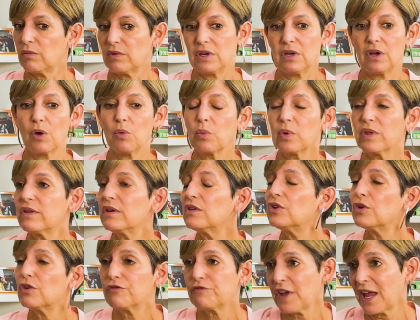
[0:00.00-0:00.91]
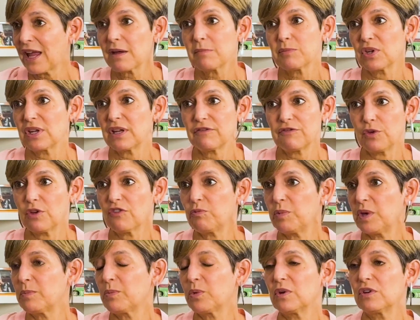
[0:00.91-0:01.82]
within your family, if you
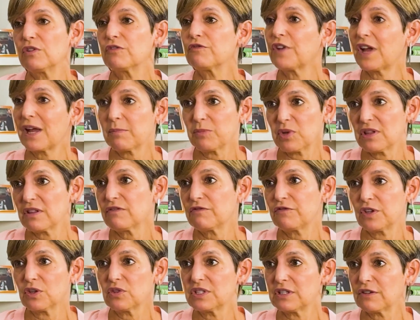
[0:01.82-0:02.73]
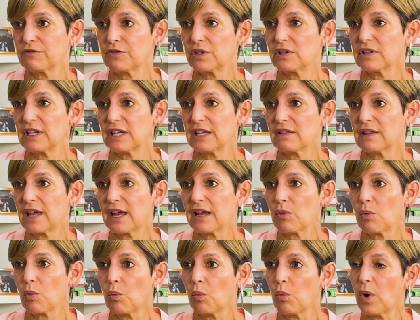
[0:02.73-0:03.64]
have people in your family that feel differently,
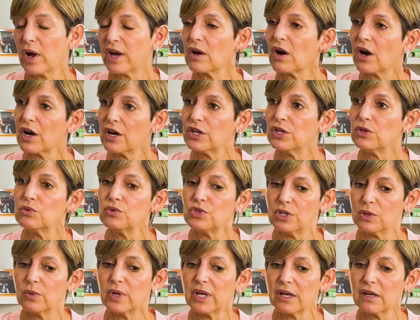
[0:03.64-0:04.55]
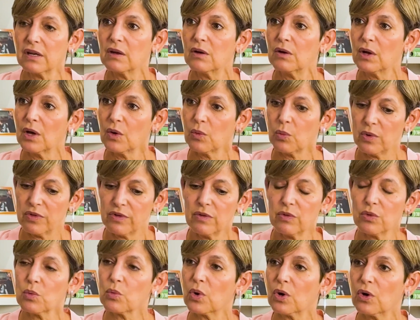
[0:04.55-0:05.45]
like what are you doing
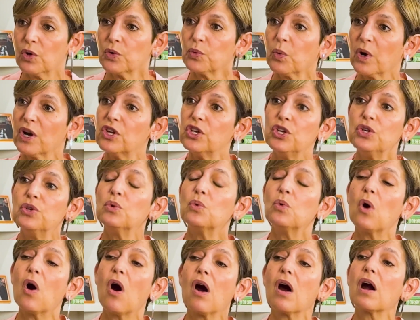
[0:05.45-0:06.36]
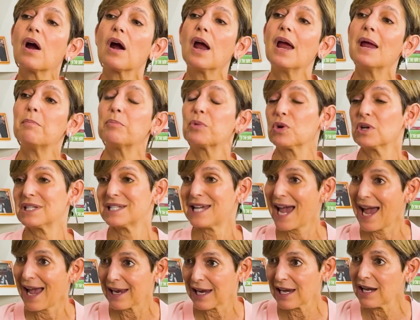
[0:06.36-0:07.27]
within the world where you are a
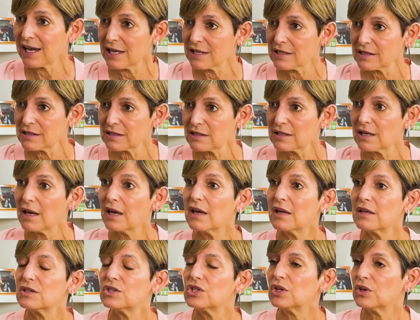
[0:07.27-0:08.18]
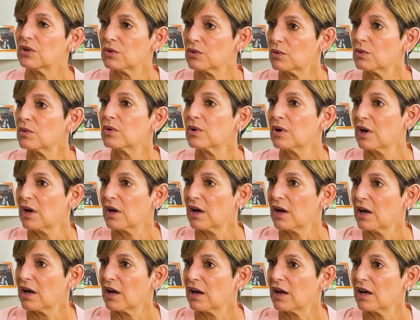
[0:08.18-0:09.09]
protagonist to
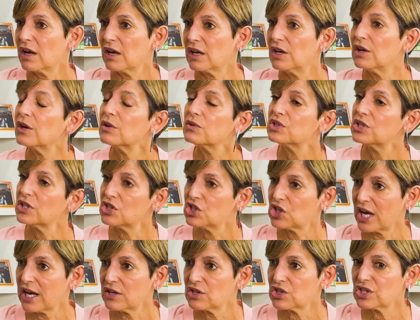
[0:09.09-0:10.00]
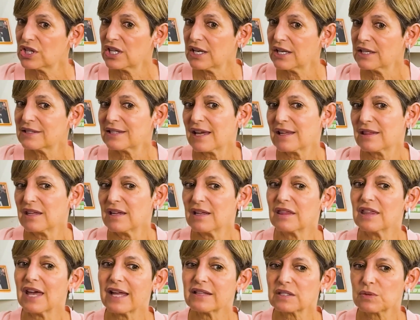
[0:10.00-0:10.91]
change things? I
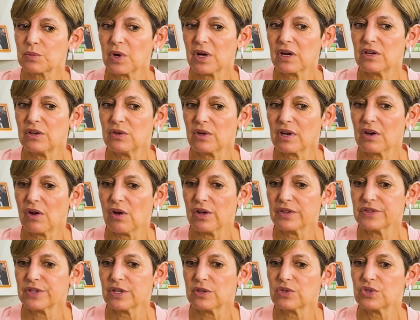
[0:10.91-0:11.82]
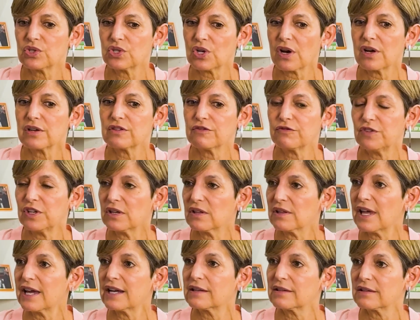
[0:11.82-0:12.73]
think that's where you can also start to
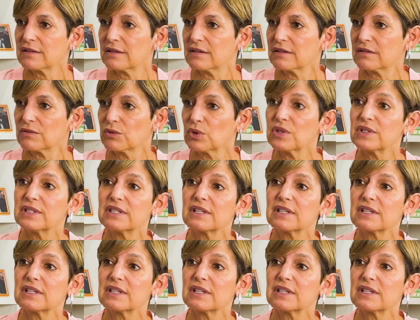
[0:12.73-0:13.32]
feel like real